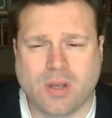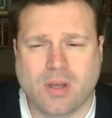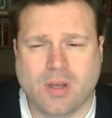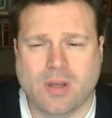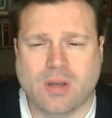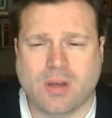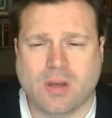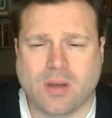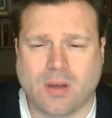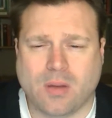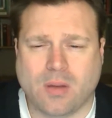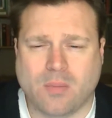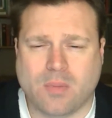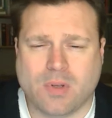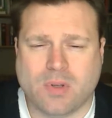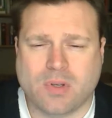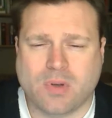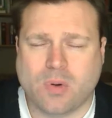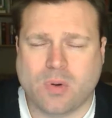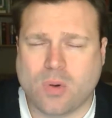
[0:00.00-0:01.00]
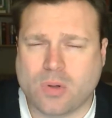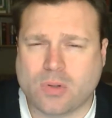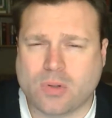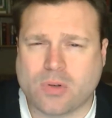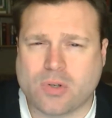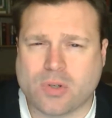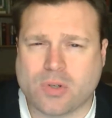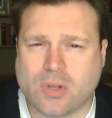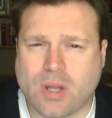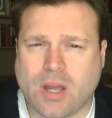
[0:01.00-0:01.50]
Ms.
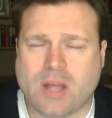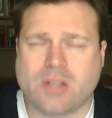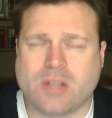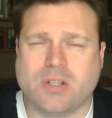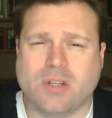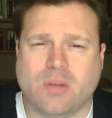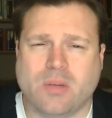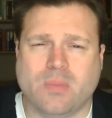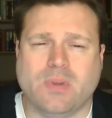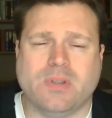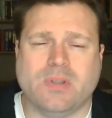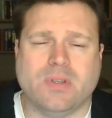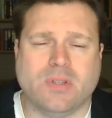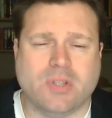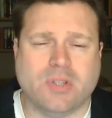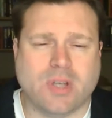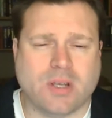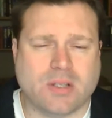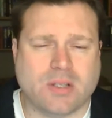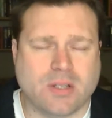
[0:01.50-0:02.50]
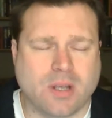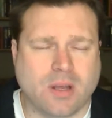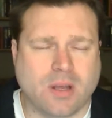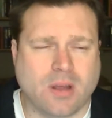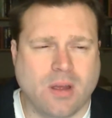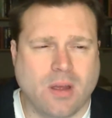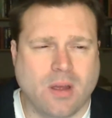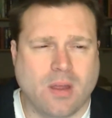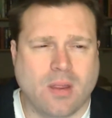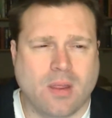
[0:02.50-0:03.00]
Coulter should actually be
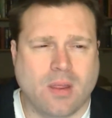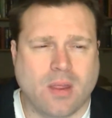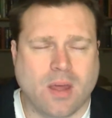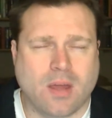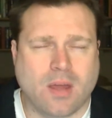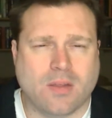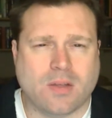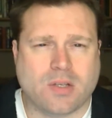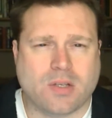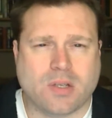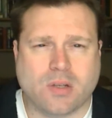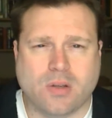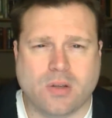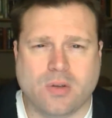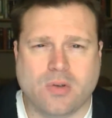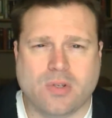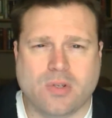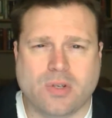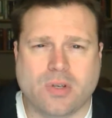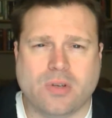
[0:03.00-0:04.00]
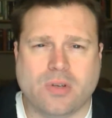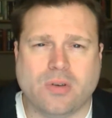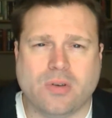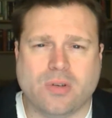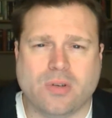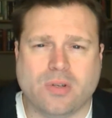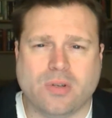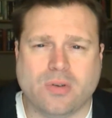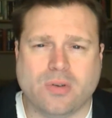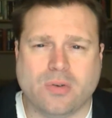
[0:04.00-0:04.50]
suggesting that the
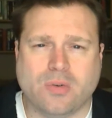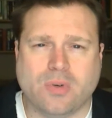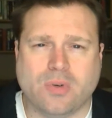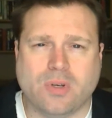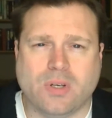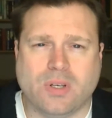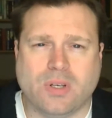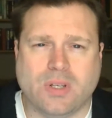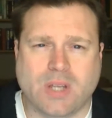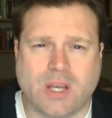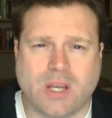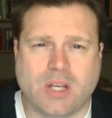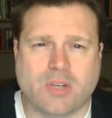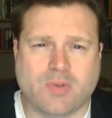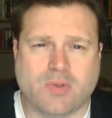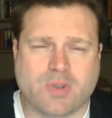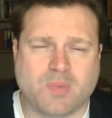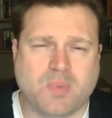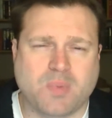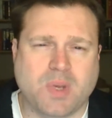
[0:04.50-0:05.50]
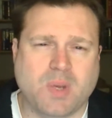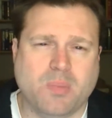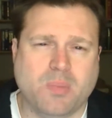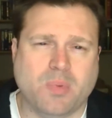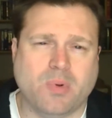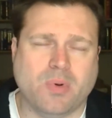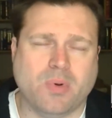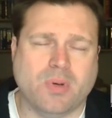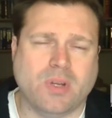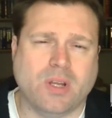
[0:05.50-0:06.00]
solution to dangerous
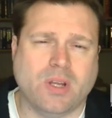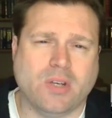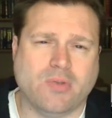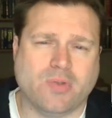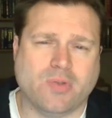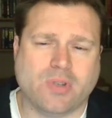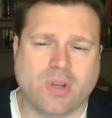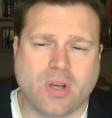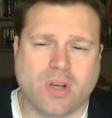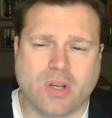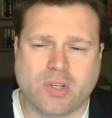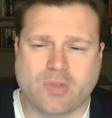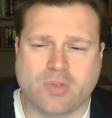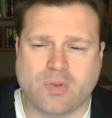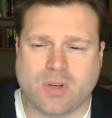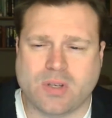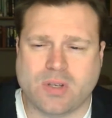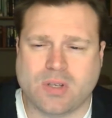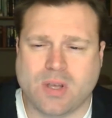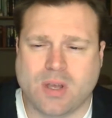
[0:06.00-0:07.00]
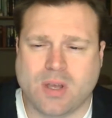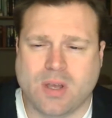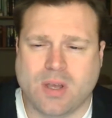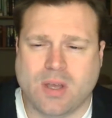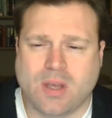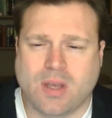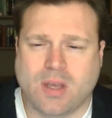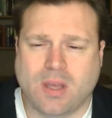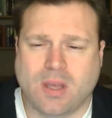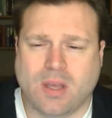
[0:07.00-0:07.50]
people or dangerous countries
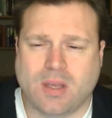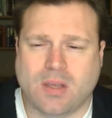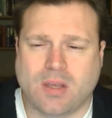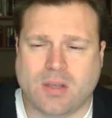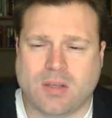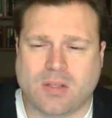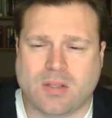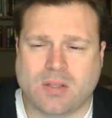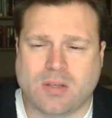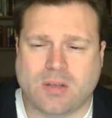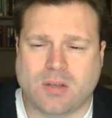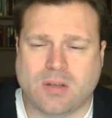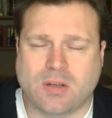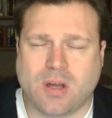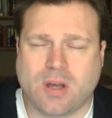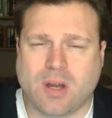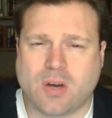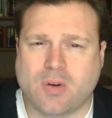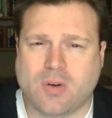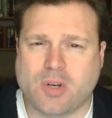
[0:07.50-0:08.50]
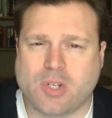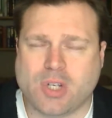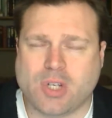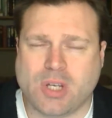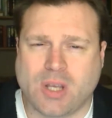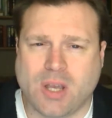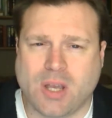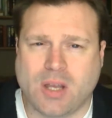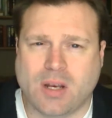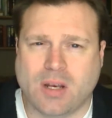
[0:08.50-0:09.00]
is not
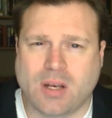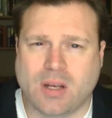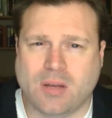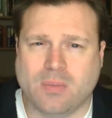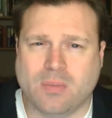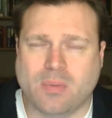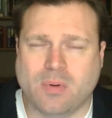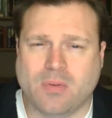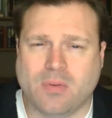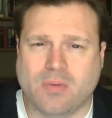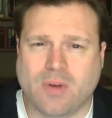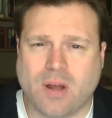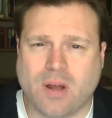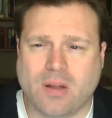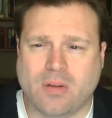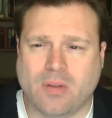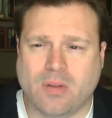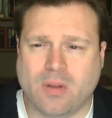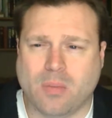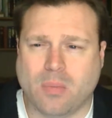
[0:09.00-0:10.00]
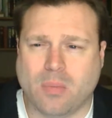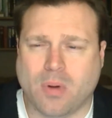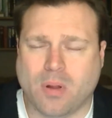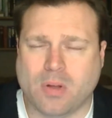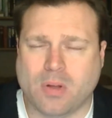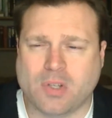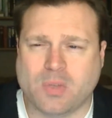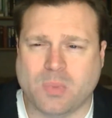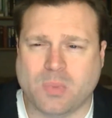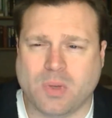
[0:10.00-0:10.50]
Christianity, but rather the
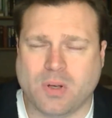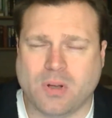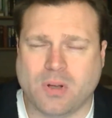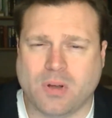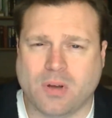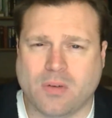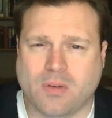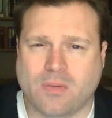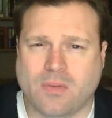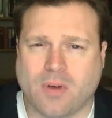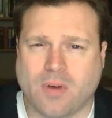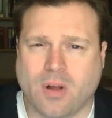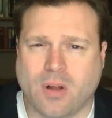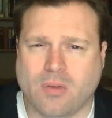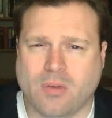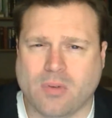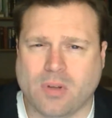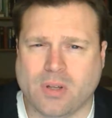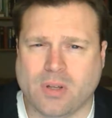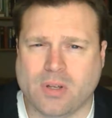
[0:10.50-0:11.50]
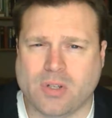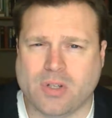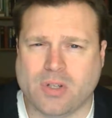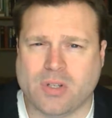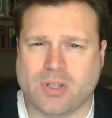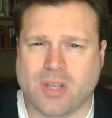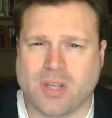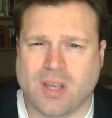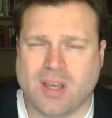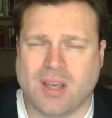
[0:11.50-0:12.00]
abolishment of all
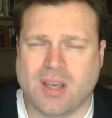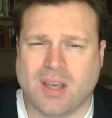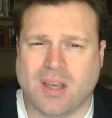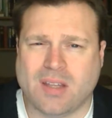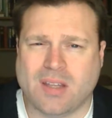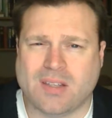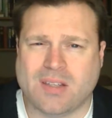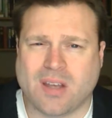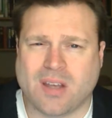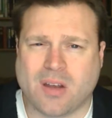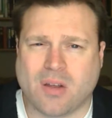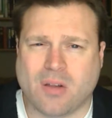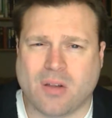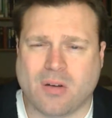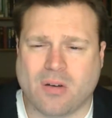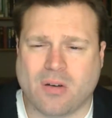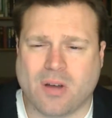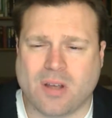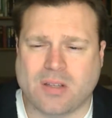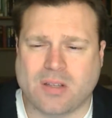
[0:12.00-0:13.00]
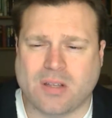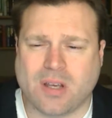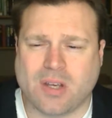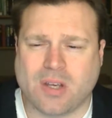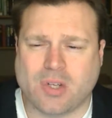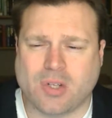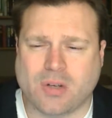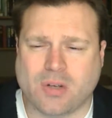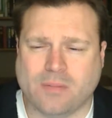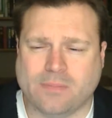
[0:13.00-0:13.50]
religions and secularization.